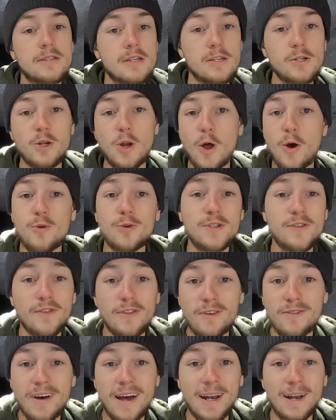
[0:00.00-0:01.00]
there's loads of
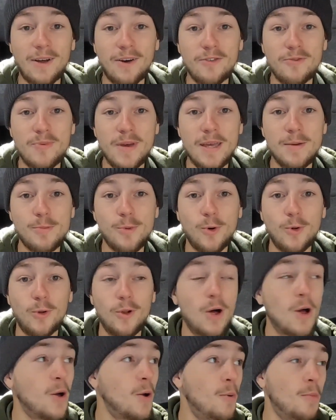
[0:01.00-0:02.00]
other van life people
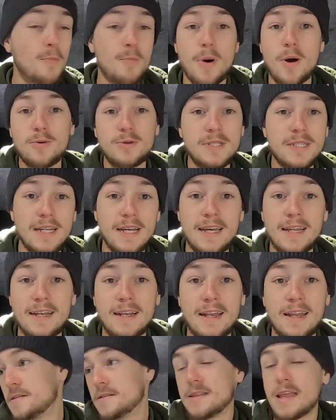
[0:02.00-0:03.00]
posting
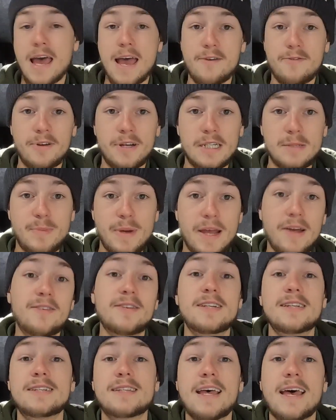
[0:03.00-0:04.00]
their
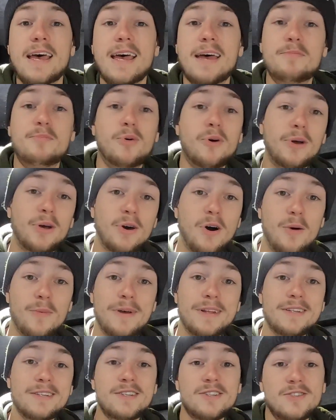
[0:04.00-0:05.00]
experiences there and putting
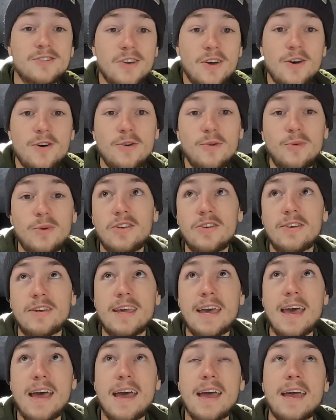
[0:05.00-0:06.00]
comments, so you
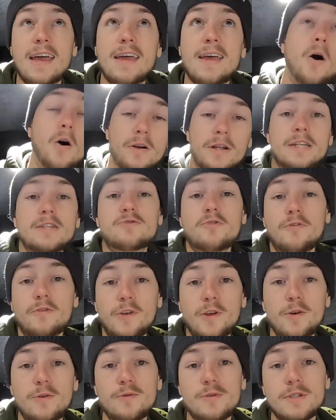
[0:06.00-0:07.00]
get honest
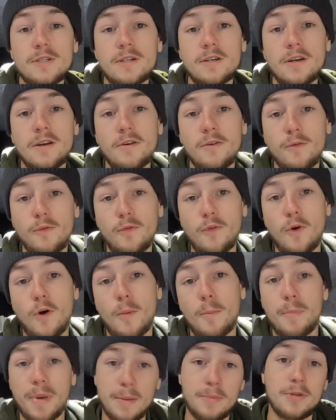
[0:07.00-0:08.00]
reviews
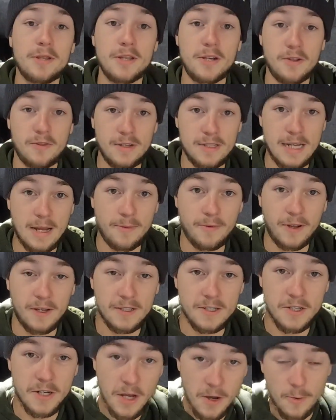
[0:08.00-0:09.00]
from people that are doing the same things
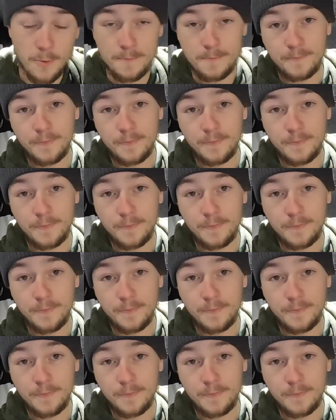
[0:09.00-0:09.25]
as you.